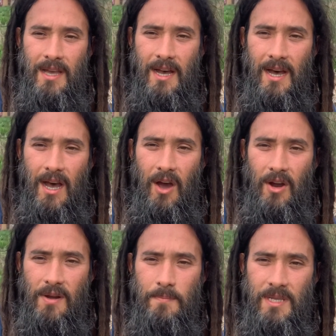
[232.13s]
uh,
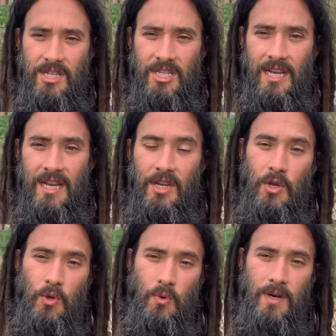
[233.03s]
Artemisia
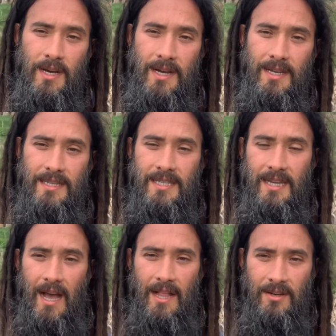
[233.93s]
annua
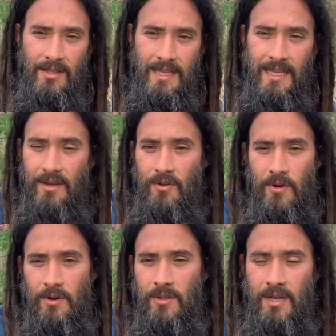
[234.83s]
scholarly
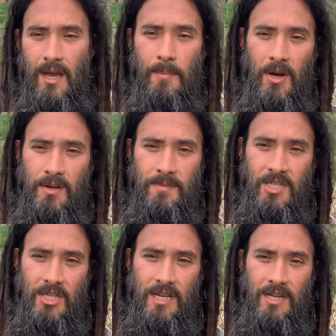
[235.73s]
or look up
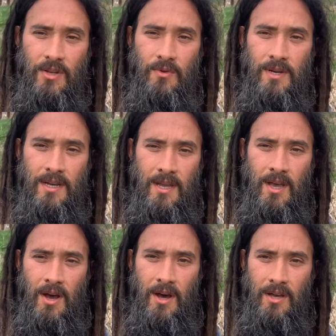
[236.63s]
Artemisia annua
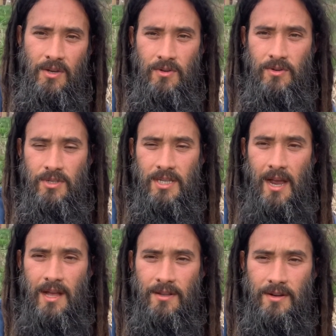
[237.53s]
on Google
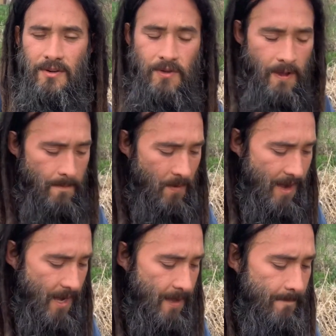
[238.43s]
Scholar. It'll come
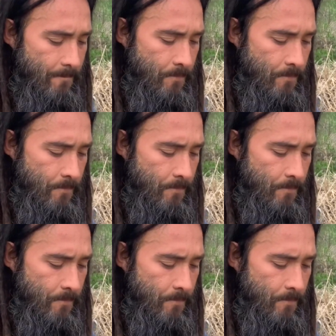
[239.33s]
right up.